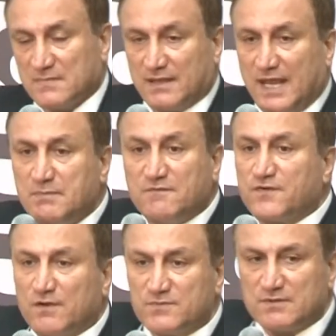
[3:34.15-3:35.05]
aiming
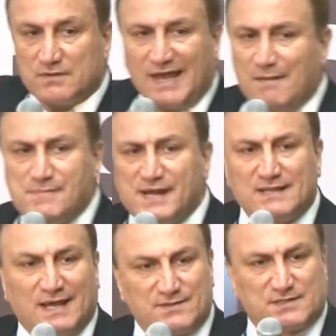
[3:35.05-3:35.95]
from the
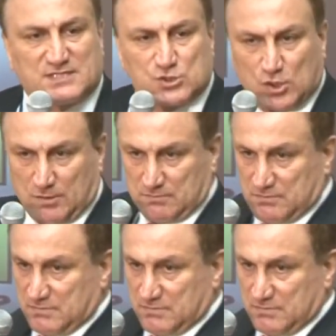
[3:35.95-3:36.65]
umbrella under the storm.